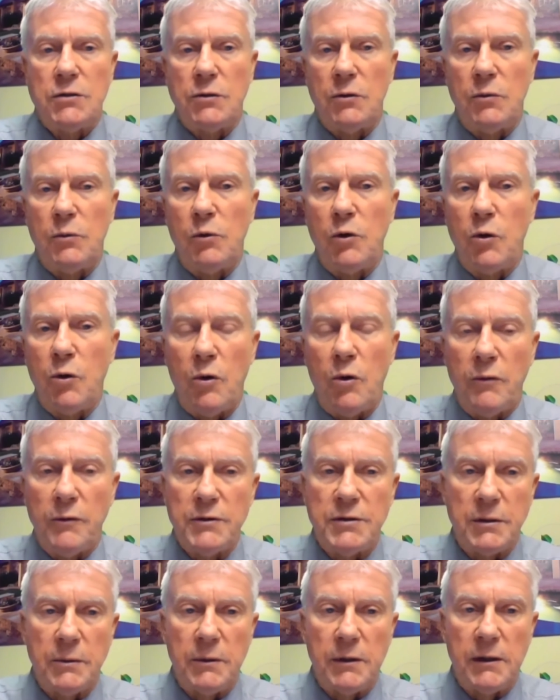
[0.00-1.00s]
So we'll go
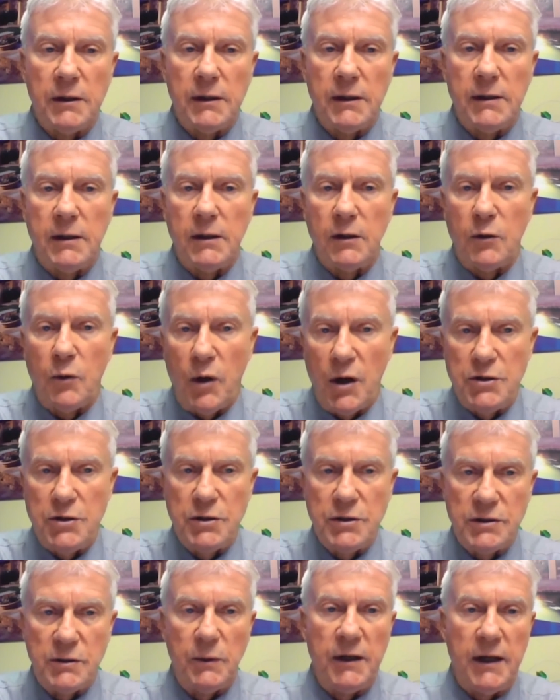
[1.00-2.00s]
over some of the
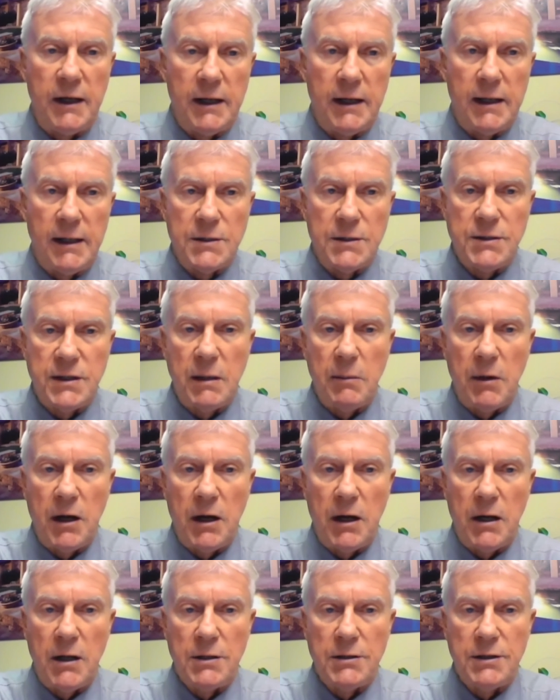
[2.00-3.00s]
questions that we get on the
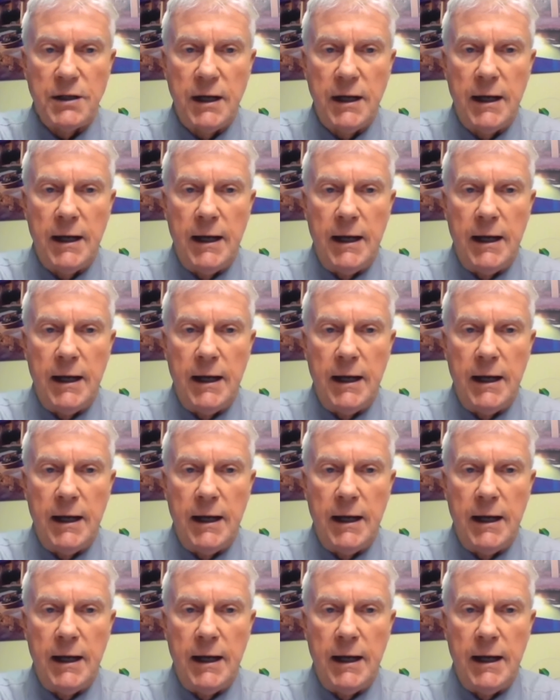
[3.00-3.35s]
seminars.